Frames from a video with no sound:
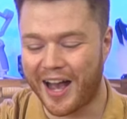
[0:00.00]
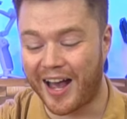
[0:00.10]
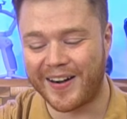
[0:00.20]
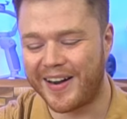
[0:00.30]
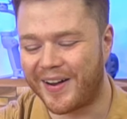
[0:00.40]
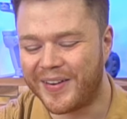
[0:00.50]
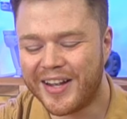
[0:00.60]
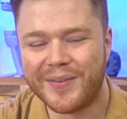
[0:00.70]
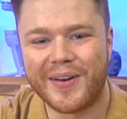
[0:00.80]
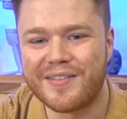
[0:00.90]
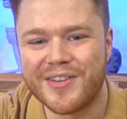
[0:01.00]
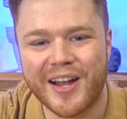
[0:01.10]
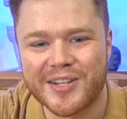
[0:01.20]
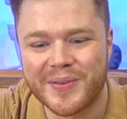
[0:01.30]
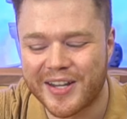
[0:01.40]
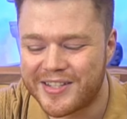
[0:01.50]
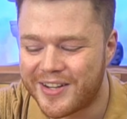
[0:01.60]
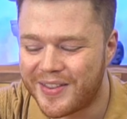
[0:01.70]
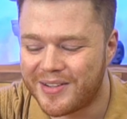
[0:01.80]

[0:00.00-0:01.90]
I don't know. Whatever you guys want to do,